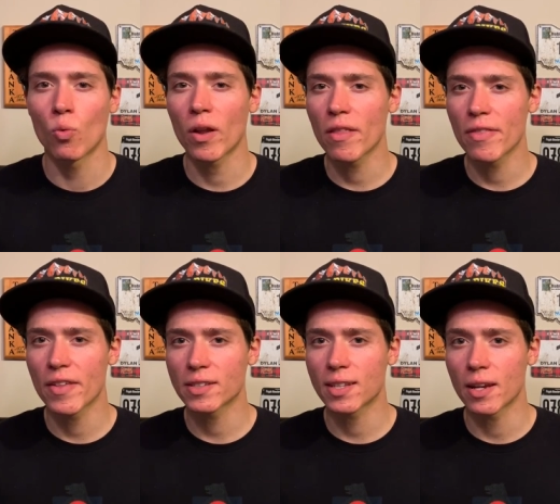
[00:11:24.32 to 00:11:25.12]
One of the
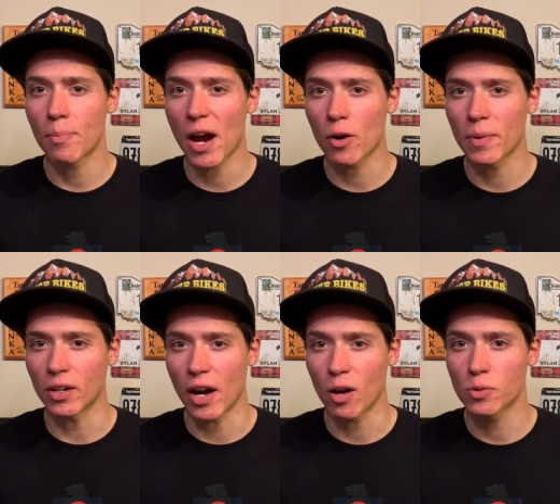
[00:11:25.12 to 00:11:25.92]
things that a power
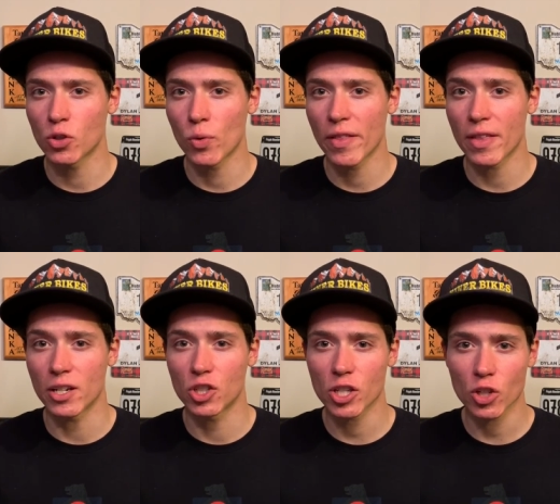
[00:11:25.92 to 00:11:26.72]
meter helps you with
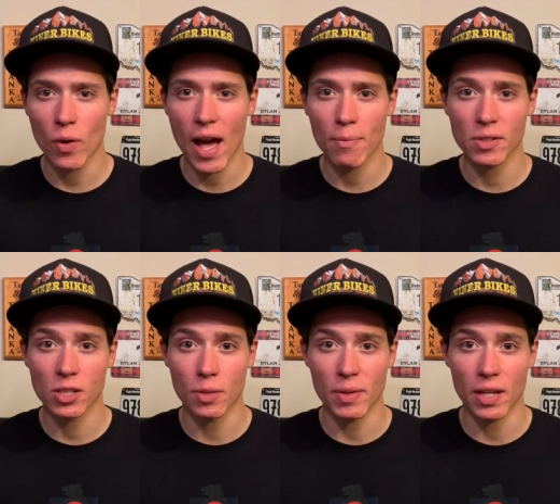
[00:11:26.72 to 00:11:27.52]
just so happens
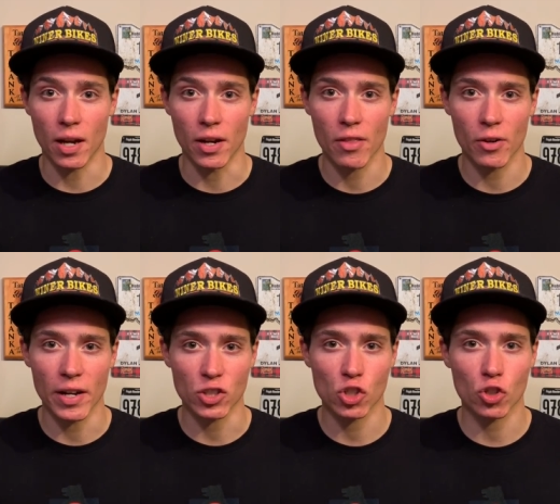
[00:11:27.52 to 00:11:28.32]
to be another
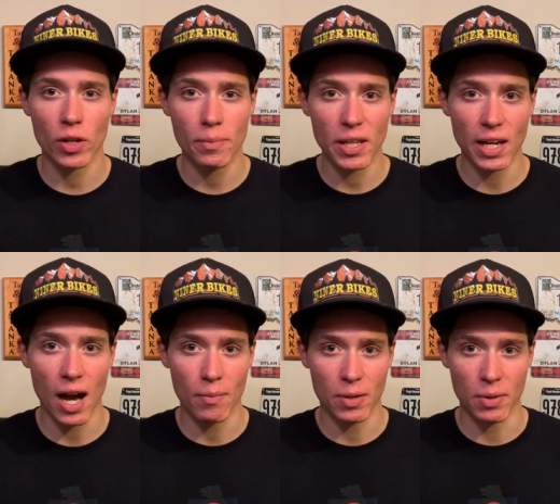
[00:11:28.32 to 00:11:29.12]
extremely
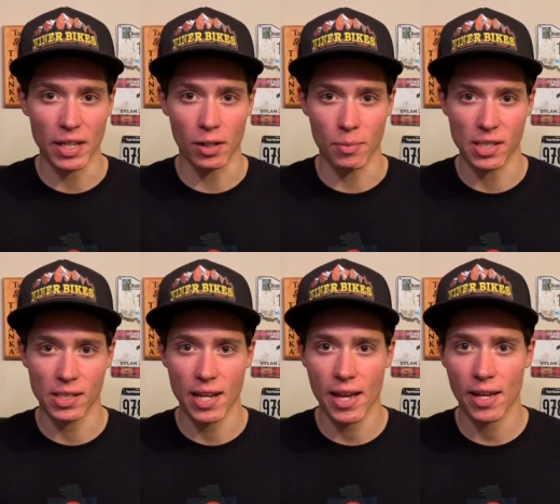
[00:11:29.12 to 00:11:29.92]
common beginner
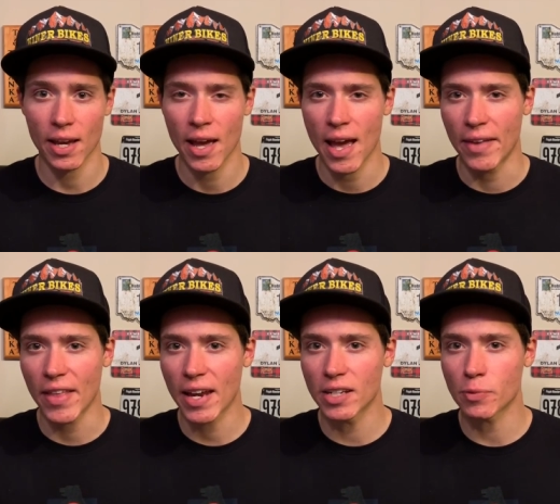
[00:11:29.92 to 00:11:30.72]
mistake, and
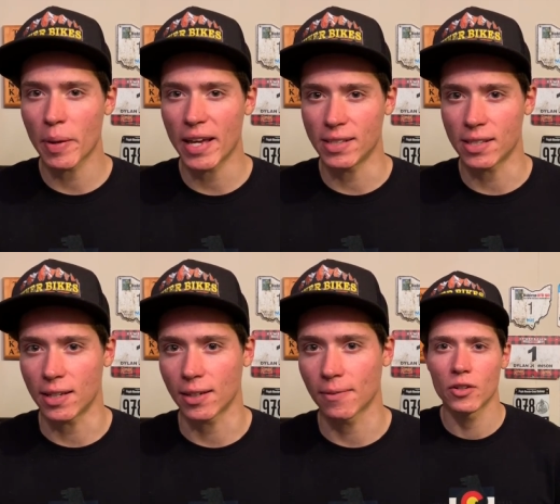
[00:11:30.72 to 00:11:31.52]
that is
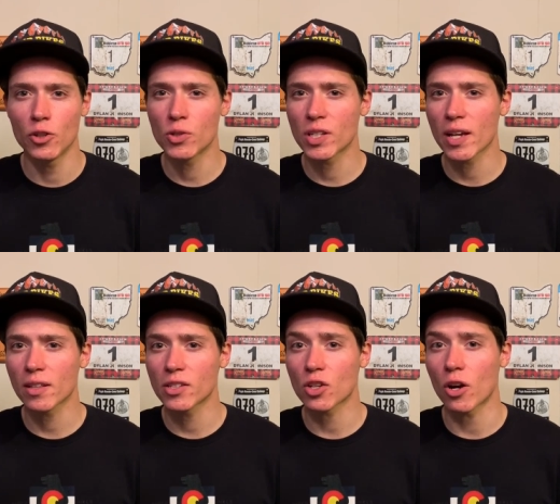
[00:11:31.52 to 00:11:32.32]
pacing. New
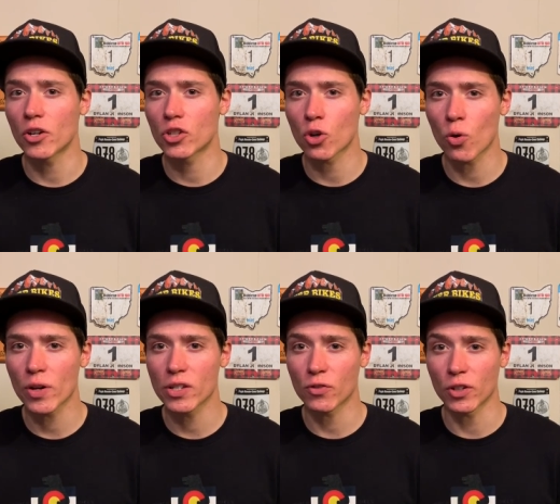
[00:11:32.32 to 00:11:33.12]
cyclists are
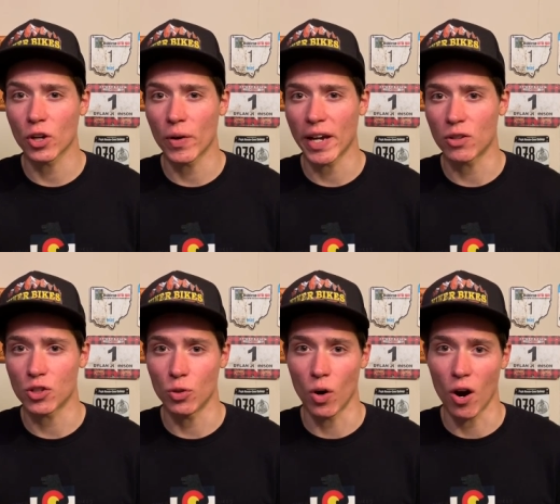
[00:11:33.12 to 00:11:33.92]
notorious for going out
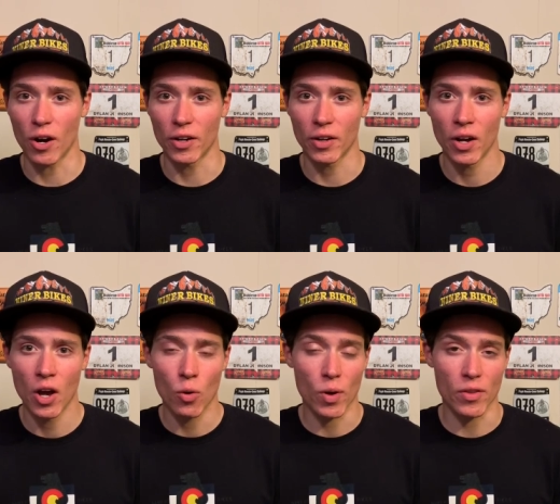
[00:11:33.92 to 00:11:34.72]
too hard,
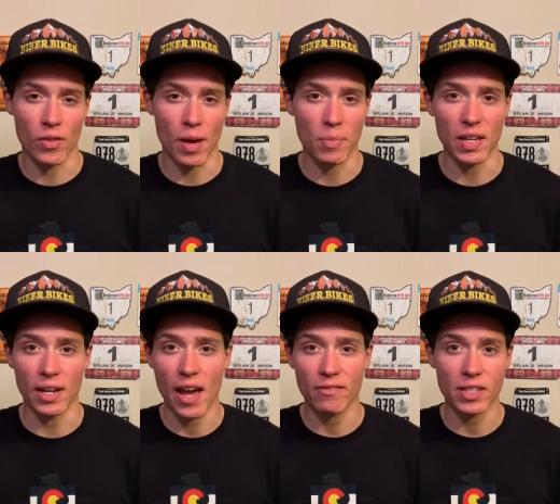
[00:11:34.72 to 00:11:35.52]
whether that be an
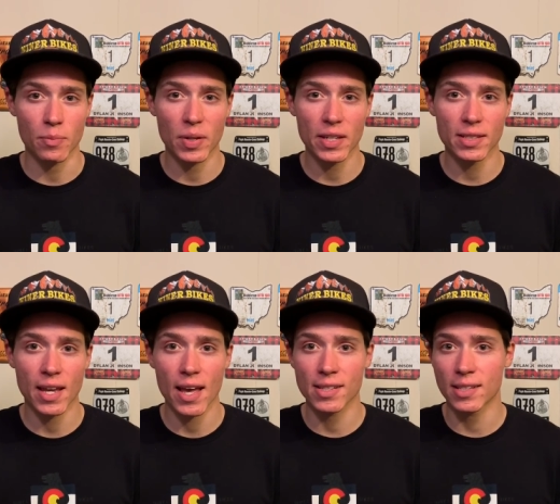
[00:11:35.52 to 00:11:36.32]
F T P
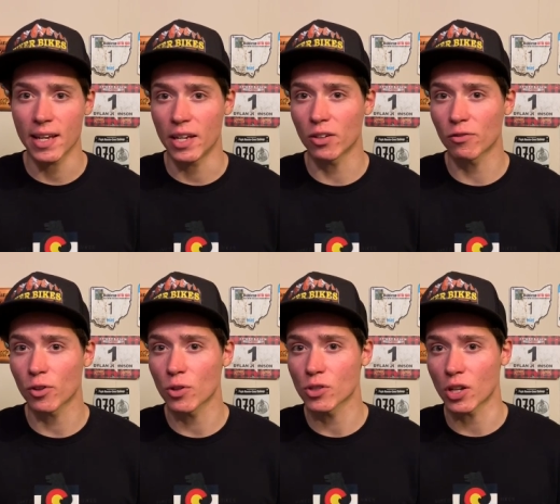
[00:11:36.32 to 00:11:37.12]
test,
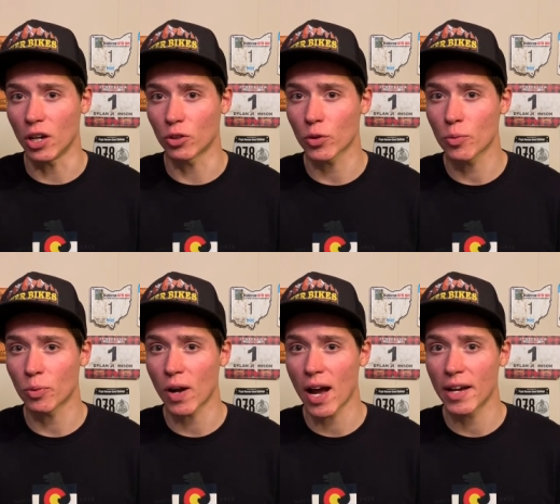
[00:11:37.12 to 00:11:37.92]
intervals, a group
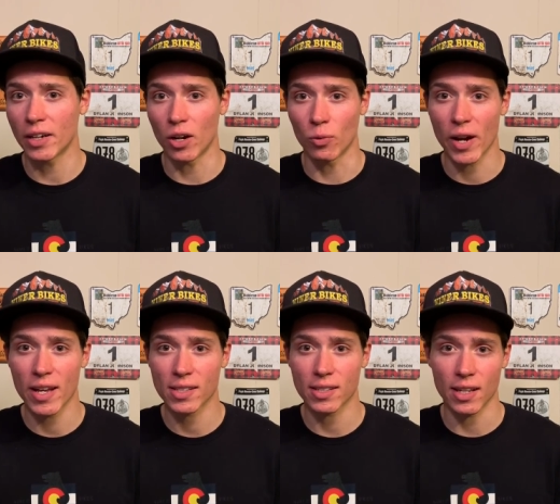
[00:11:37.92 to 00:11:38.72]
ride, a
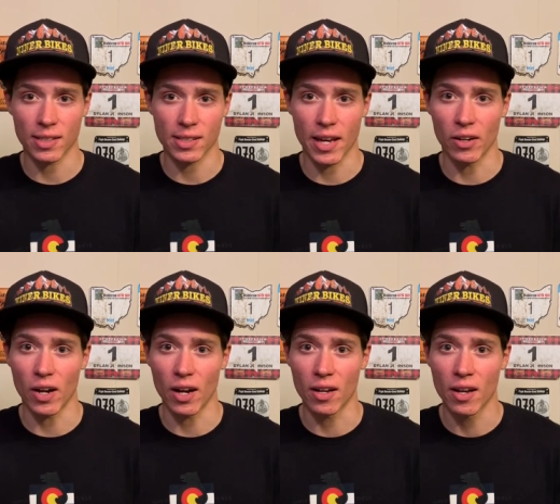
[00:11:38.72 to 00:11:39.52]
race, et
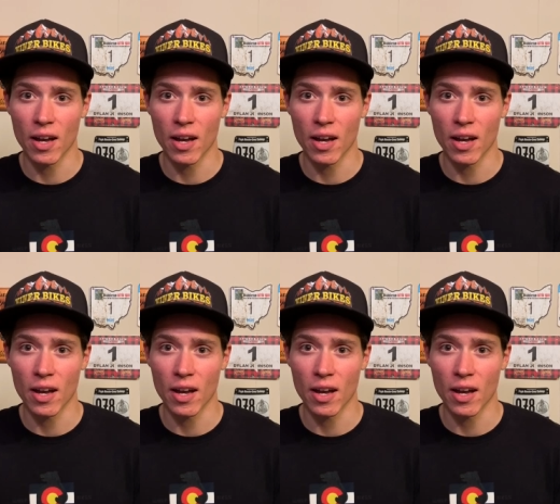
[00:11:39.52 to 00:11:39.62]
cetera.